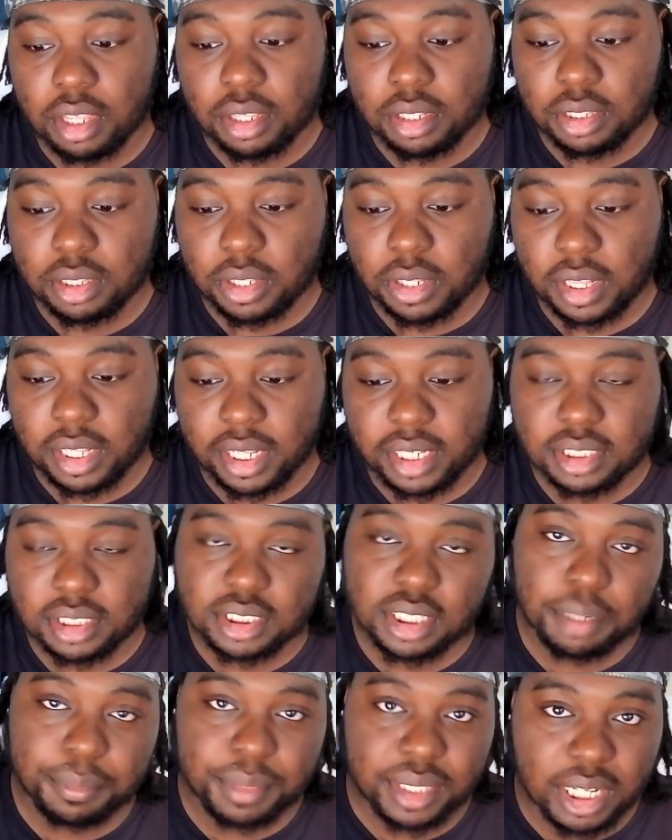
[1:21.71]
the link's
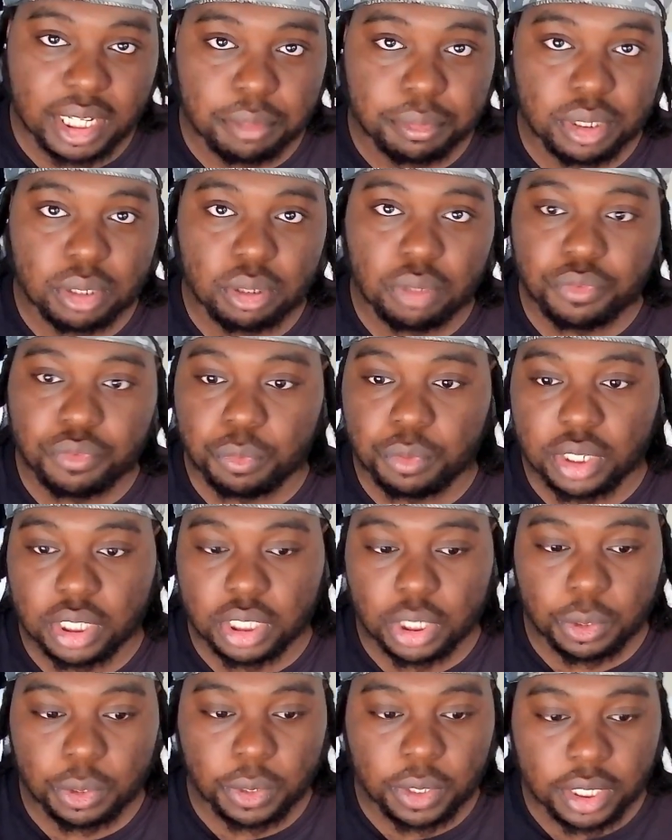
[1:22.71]
gonna be down below if you want to
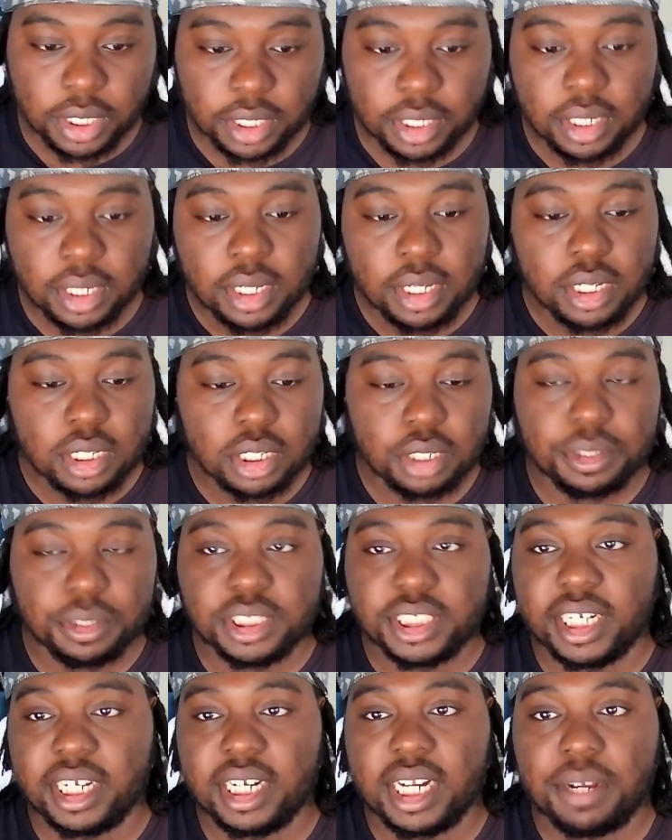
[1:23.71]
go and
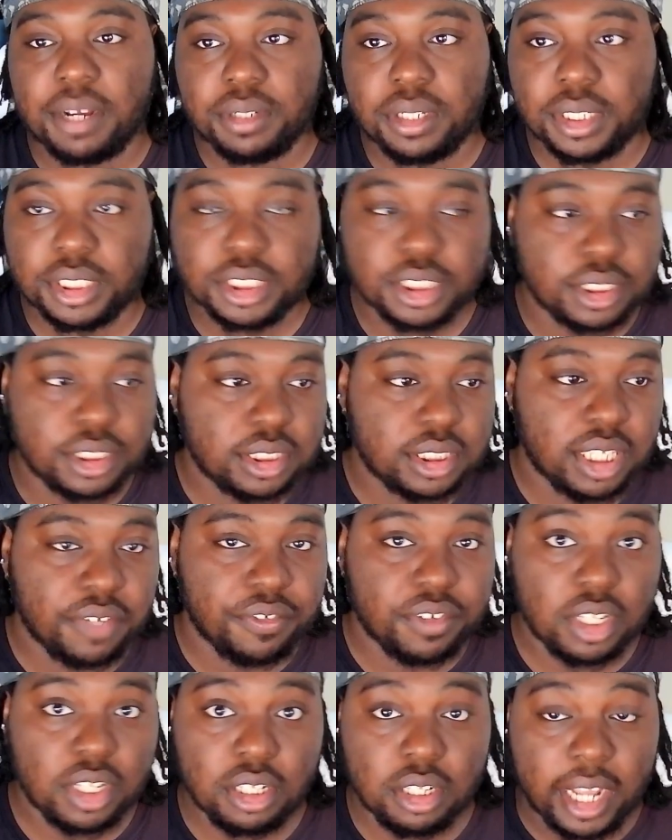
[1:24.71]
check it out and just give
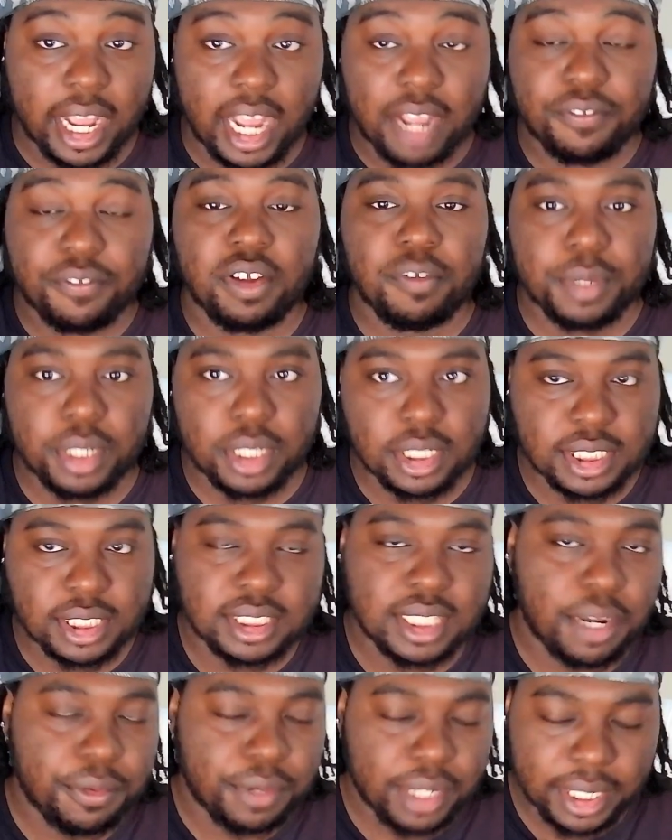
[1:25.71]
it a little high five, because that's
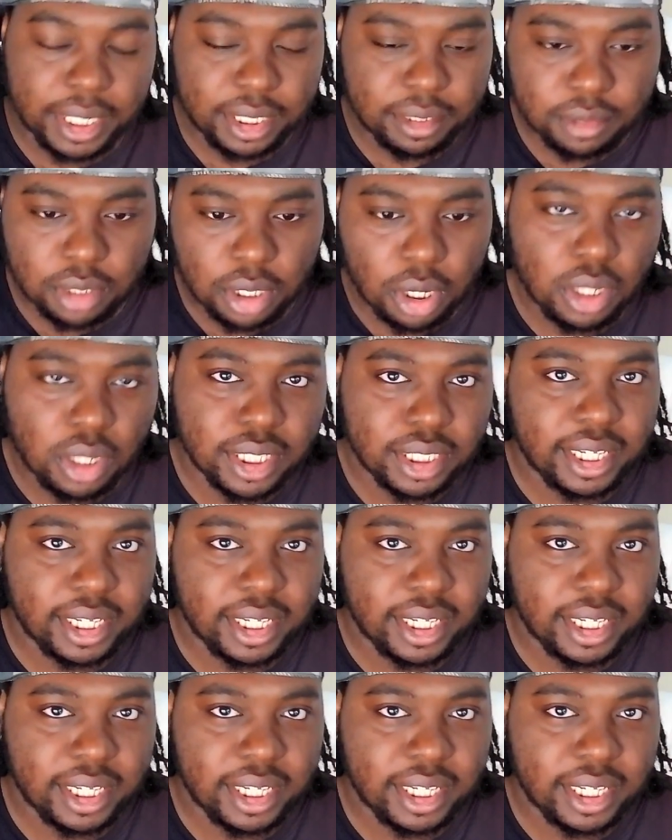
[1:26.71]
how they call it.